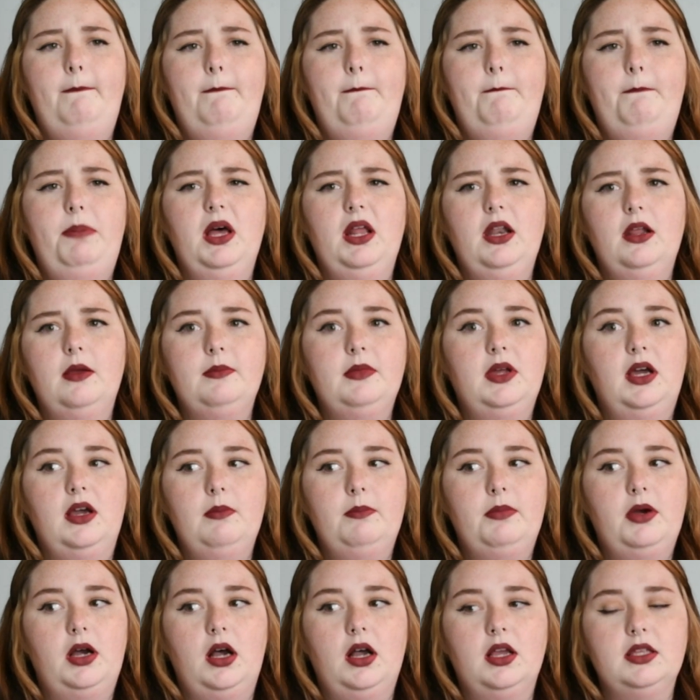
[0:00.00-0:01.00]
but I'm
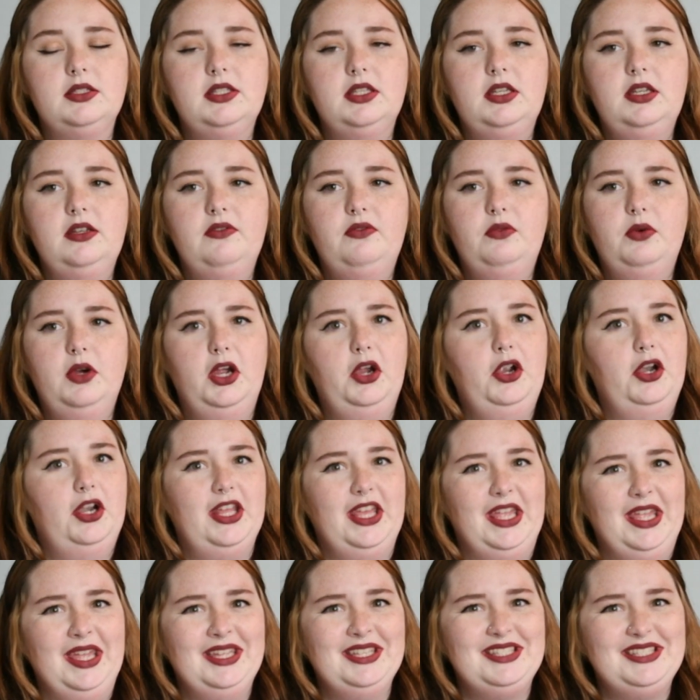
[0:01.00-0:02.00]
not positive where it
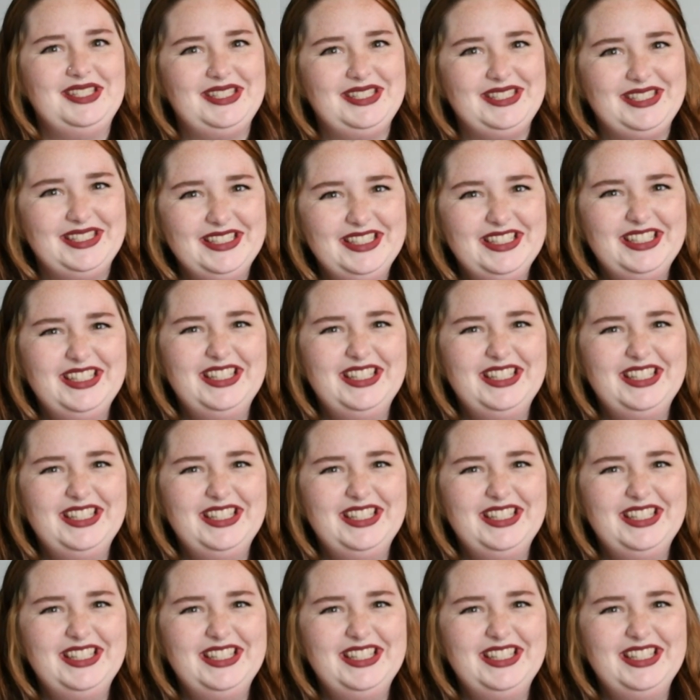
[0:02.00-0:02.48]
is.